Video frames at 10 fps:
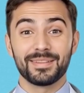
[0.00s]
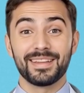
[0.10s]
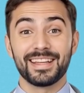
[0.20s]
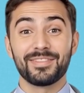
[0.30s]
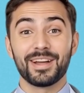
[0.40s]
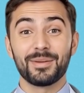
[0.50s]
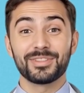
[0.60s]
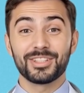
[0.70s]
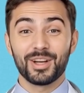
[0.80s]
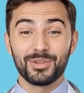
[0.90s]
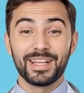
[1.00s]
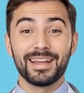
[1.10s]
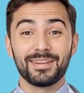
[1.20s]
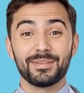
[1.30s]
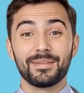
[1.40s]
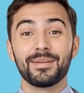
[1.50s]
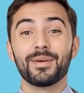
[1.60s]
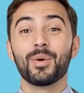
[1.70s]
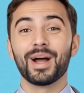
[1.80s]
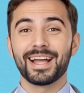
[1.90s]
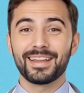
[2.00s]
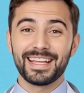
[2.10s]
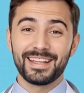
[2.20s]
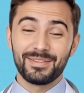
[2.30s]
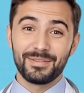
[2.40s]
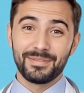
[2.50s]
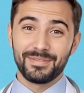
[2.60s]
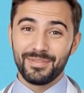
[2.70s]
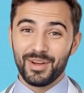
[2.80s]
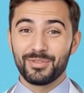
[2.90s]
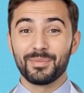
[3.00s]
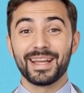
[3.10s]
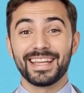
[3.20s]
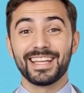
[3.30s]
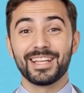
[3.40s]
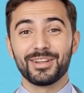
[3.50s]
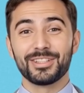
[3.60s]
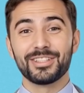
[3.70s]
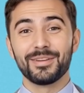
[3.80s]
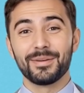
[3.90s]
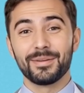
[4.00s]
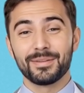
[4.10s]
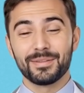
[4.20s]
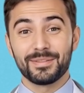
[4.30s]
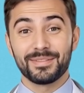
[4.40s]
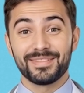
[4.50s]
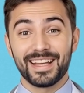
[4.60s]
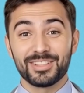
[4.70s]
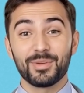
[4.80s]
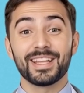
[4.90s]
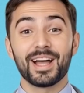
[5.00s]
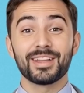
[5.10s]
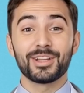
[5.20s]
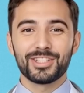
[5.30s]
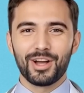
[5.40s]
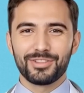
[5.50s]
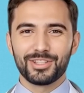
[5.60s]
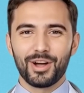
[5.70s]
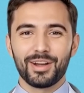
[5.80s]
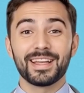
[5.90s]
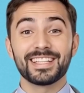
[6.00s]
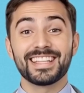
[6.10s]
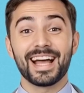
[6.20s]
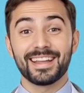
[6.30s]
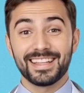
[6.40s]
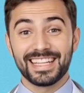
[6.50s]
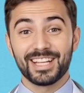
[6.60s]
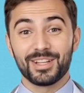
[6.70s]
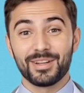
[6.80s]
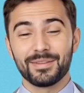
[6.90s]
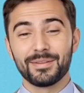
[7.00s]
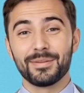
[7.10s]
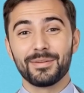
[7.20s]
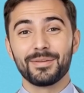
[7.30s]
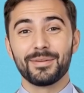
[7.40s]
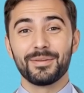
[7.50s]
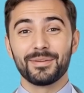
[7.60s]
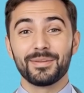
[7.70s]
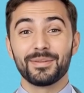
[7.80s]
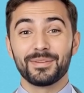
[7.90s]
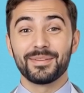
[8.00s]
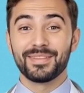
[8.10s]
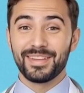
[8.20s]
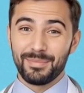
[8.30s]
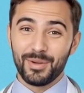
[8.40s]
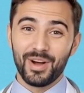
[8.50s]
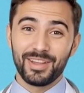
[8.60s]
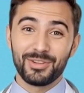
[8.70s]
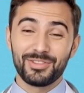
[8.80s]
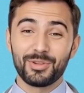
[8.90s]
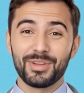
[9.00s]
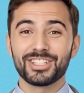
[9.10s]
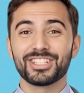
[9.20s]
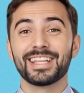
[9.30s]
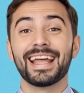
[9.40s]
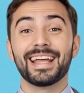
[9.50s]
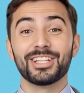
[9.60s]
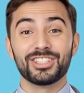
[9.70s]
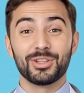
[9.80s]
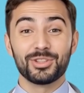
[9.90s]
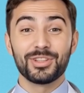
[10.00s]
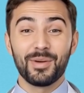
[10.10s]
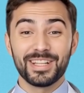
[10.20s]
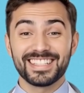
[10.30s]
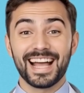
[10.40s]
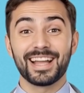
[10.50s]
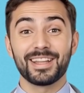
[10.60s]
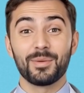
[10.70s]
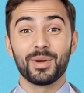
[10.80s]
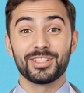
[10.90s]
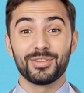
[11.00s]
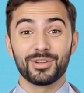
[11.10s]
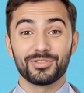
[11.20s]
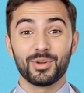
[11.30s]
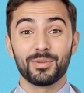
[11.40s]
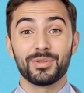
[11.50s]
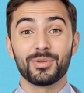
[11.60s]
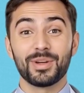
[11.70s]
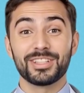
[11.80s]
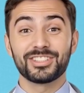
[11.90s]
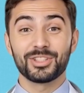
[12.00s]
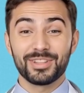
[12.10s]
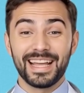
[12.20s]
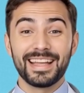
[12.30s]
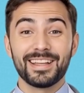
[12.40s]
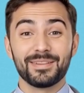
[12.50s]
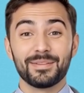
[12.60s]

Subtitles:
It develops slowly, quietly, over many years. That's why doctors often call it a silent killer. Let me walk you through each stage so you know exactly what to look for before it's too late.